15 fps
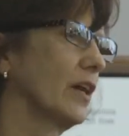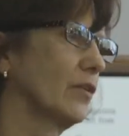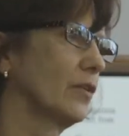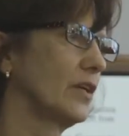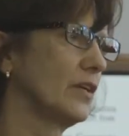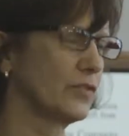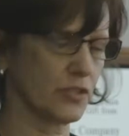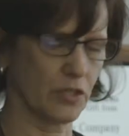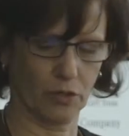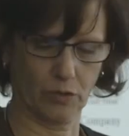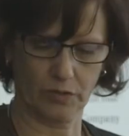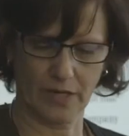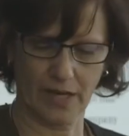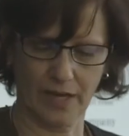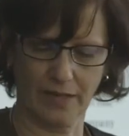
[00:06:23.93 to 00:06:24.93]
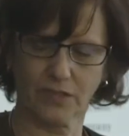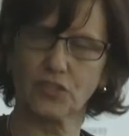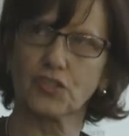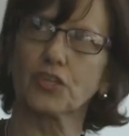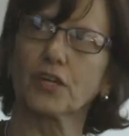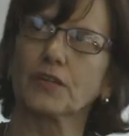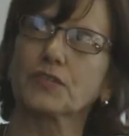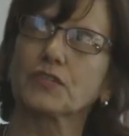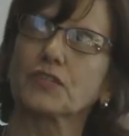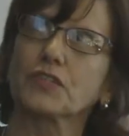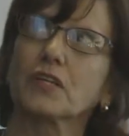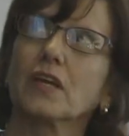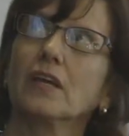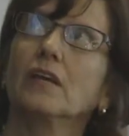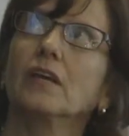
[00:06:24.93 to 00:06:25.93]
county. So not
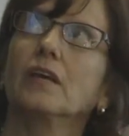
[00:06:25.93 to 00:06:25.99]
just